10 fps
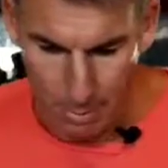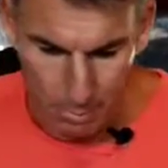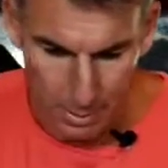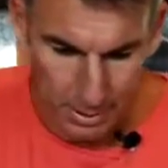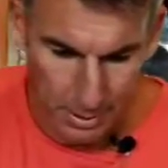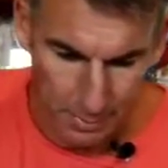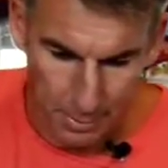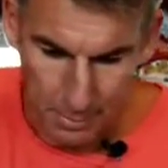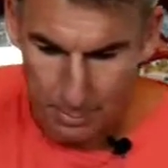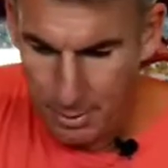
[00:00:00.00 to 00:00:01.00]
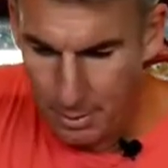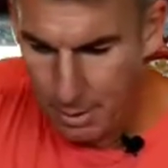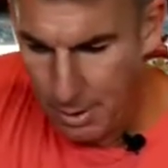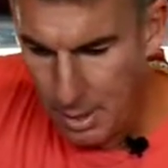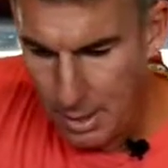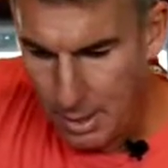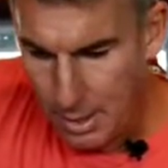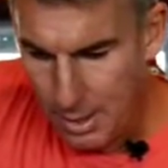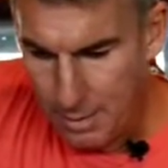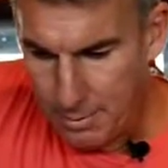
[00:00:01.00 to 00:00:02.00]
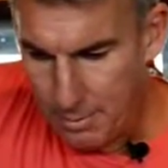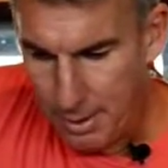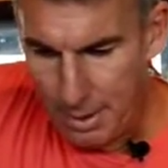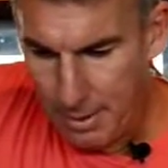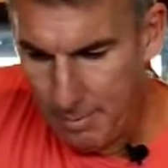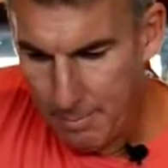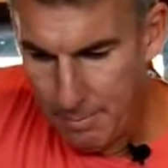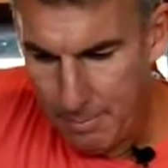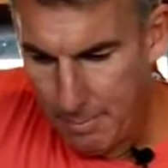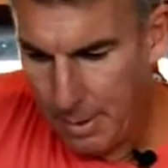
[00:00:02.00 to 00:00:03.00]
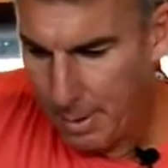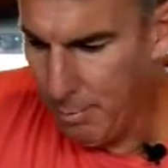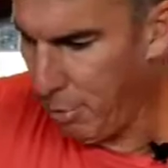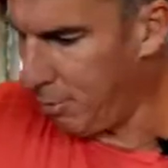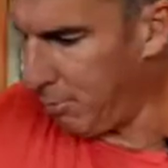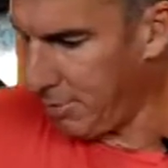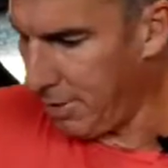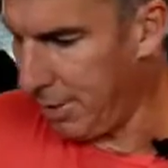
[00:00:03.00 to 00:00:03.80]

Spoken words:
Oops, I didn't get this one here. That's okay. Boom, just